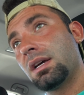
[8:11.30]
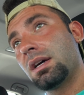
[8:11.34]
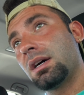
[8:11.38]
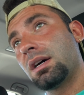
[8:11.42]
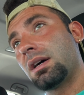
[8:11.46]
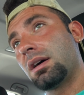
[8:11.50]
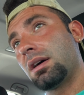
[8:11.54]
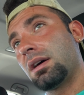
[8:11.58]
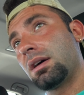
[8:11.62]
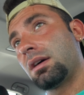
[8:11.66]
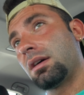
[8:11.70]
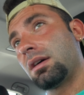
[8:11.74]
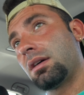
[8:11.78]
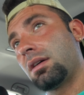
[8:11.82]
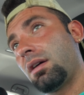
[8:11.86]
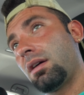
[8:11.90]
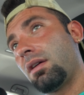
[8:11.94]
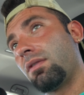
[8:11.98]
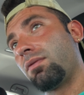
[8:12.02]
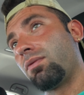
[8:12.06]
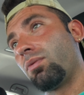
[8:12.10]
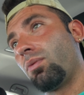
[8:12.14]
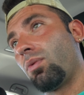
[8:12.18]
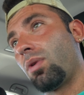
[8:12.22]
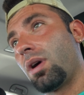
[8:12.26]

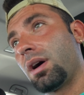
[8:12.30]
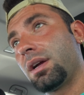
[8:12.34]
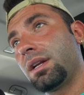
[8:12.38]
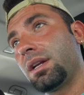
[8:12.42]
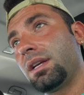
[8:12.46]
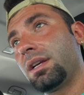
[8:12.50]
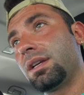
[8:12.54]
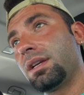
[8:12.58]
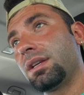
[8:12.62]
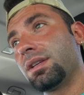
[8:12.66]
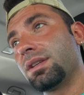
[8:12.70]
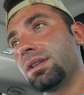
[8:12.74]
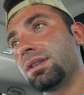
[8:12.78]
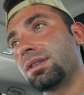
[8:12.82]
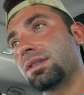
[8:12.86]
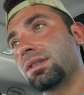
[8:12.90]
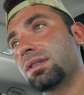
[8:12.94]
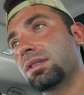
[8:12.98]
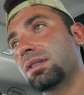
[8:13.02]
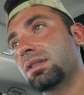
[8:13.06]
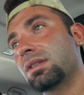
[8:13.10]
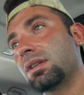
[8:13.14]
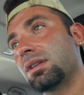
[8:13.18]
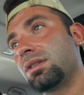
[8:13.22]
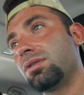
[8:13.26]
of what
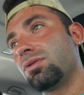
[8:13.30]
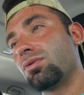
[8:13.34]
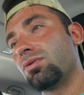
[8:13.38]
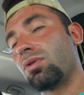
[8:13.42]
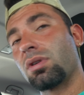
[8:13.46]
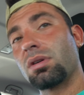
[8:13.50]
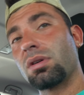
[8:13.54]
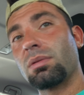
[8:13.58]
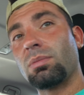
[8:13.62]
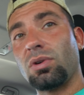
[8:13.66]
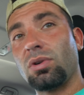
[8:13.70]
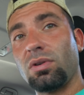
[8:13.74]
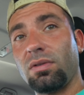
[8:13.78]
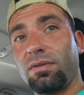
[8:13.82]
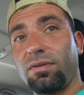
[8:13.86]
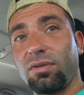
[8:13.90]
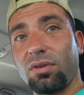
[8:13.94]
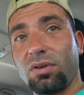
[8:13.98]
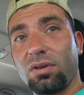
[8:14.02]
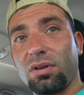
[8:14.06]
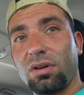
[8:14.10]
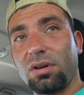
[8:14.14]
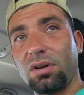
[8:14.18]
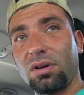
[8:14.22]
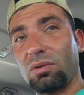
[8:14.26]
is normal
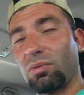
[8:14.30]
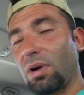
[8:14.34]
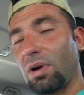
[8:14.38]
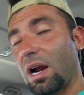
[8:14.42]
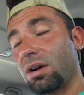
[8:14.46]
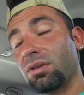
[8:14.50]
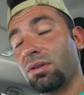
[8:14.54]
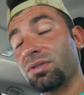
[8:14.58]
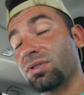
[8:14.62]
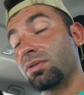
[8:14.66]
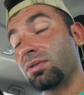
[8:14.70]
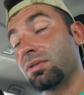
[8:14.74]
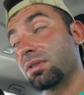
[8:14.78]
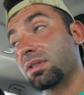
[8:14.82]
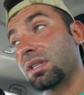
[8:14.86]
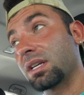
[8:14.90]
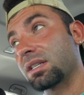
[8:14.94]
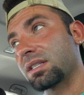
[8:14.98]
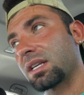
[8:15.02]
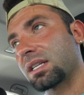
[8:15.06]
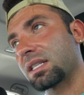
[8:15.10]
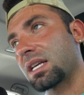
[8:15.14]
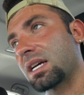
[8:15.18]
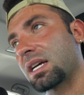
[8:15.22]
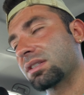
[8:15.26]
for arousal and things
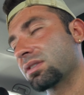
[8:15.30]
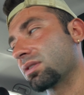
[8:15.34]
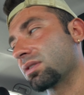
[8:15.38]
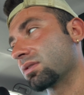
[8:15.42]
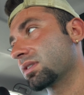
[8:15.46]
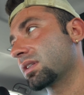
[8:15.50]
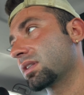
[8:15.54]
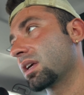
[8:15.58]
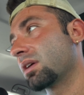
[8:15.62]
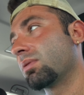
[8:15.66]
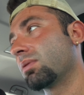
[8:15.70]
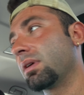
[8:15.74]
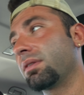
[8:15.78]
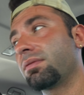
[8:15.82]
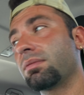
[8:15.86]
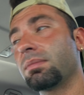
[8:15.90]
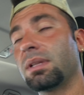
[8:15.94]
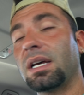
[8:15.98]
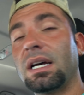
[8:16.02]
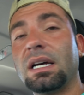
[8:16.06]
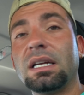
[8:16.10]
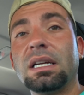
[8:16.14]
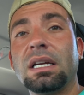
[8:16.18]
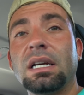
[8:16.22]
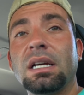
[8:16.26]
like that. So stay away from
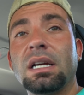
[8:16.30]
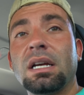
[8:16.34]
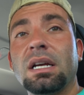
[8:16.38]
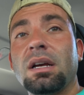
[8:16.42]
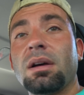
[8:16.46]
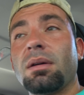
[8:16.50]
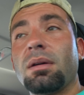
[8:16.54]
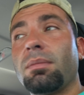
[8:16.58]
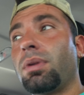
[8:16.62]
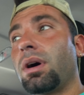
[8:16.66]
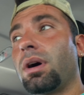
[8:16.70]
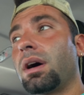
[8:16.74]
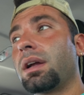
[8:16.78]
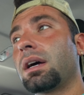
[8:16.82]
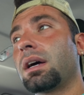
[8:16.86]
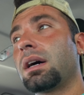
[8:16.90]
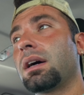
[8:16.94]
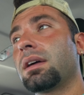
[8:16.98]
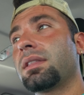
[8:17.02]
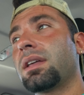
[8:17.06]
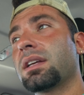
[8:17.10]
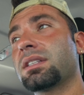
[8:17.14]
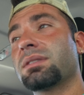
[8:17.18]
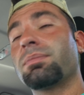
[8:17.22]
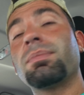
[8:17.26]
that. But
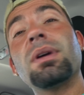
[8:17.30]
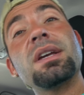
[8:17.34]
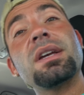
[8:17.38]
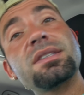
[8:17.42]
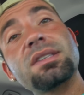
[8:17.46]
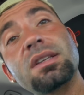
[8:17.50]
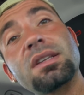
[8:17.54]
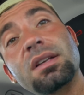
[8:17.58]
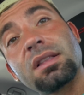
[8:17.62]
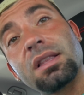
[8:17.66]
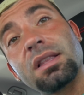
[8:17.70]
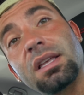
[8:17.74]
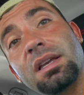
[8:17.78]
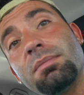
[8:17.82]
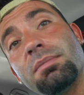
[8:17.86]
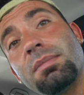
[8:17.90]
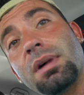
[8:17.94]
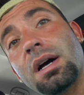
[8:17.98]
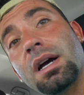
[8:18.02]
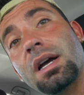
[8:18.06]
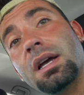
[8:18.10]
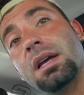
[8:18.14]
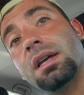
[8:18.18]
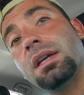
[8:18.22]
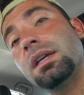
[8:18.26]
that's basically
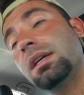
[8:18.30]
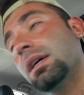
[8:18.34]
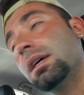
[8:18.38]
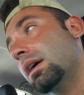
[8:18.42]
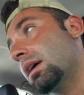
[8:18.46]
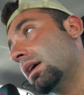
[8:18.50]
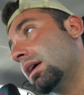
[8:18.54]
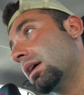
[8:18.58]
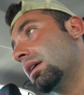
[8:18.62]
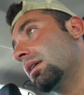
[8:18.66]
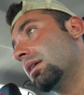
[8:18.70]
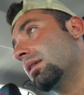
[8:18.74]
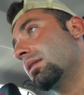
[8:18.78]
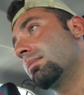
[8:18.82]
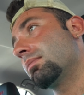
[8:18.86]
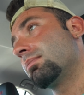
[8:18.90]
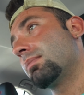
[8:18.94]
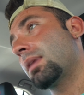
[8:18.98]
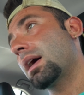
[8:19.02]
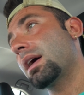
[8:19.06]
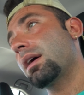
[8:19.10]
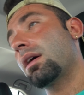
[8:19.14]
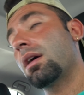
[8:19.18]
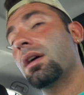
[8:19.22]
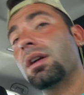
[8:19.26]
my
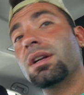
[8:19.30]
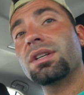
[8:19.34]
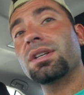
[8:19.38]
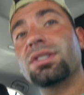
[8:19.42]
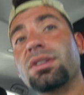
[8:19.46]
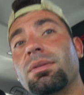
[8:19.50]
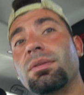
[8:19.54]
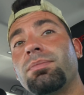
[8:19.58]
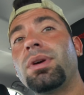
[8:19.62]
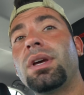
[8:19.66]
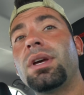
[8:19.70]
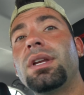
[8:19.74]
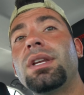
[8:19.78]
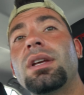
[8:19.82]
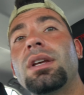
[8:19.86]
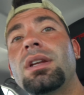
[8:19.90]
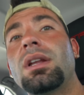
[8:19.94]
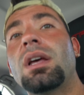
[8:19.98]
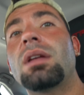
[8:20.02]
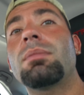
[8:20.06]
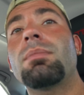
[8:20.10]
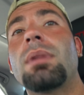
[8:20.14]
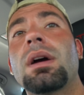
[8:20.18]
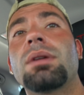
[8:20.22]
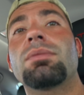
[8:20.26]
my honest opinion
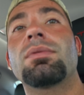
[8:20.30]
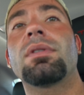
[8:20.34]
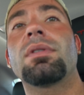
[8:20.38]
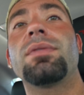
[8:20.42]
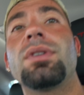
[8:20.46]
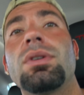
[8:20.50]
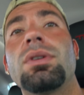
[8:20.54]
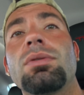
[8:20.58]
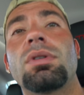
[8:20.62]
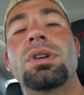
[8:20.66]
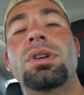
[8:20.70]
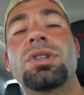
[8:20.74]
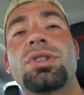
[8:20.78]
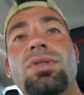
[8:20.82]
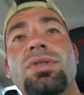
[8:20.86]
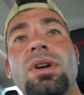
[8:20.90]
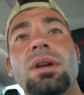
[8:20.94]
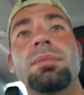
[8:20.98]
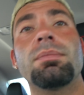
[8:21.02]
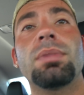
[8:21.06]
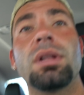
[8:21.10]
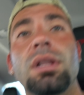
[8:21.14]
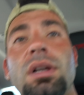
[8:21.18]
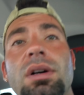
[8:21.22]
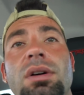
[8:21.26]
and my review on
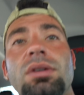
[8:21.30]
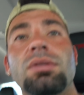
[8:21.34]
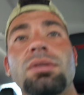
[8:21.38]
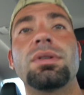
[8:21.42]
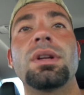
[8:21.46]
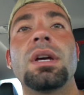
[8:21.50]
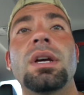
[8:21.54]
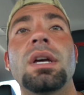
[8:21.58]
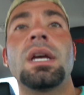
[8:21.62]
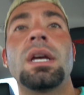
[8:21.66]
Trenbolone.